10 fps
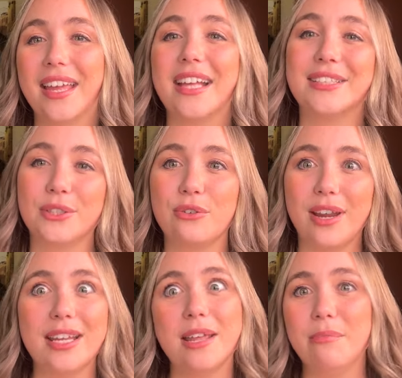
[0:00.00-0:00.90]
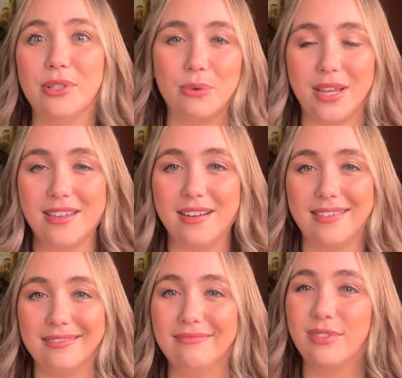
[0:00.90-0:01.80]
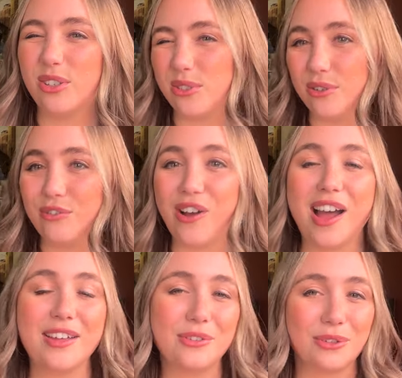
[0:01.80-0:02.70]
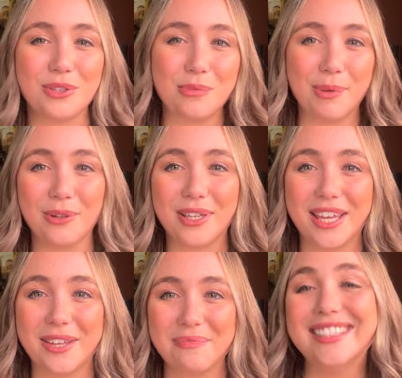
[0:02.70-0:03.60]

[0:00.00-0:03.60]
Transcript: It's a great in-between yarn, not too fine, not too bulky.